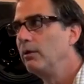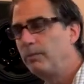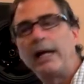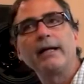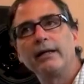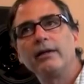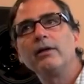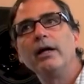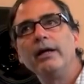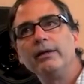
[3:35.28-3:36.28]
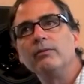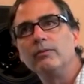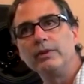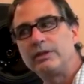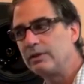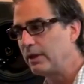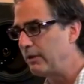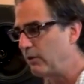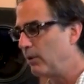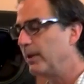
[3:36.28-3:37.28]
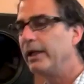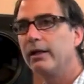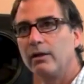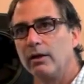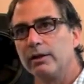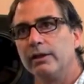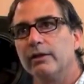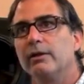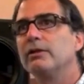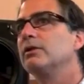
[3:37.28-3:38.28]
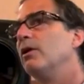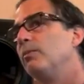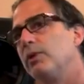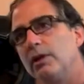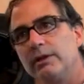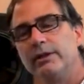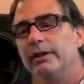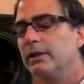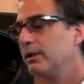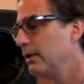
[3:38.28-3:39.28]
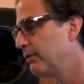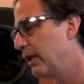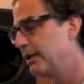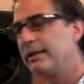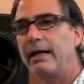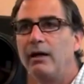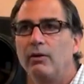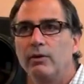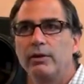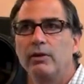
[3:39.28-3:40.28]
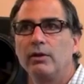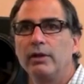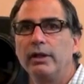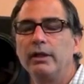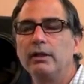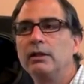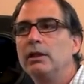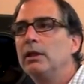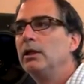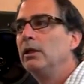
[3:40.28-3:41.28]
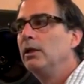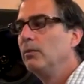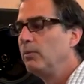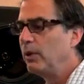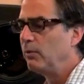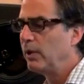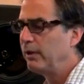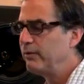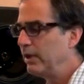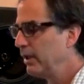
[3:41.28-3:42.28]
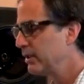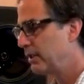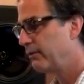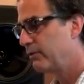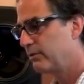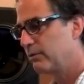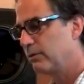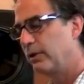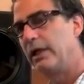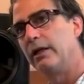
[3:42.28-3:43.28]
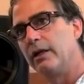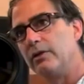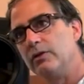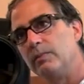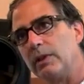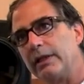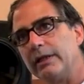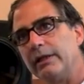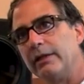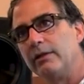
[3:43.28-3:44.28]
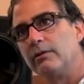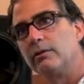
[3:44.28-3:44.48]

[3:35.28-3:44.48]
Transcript: Back in LA, we still have all my analog gear, and it's all plugged in, and I've got a tower and all that. But what I've done is I've created a duplicate